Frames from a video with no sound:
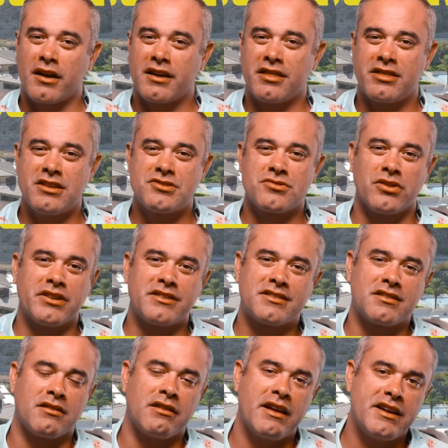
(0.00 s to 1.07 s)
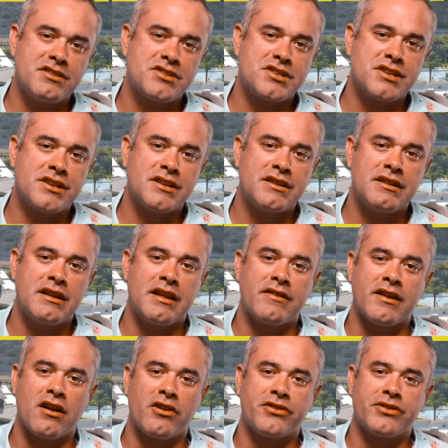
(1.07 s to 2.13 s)
cathedral insulation,
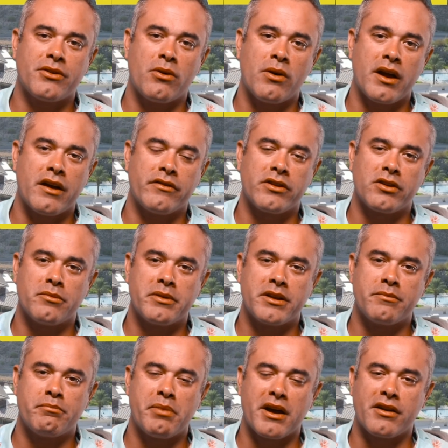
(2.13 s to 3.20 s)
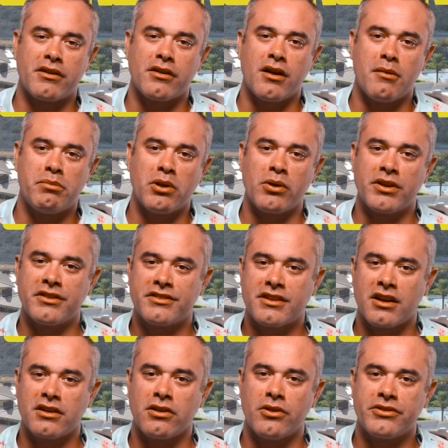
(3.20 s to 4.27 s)
and they also have a little bit better blown-in
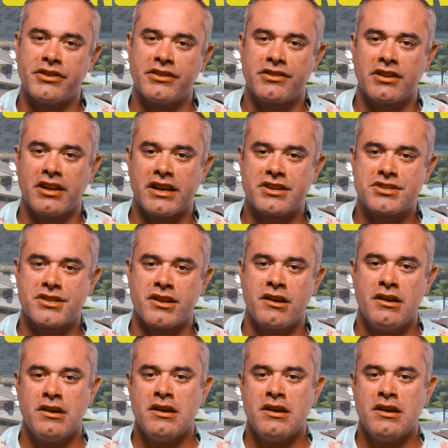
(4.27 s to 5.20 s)
cellulose insulation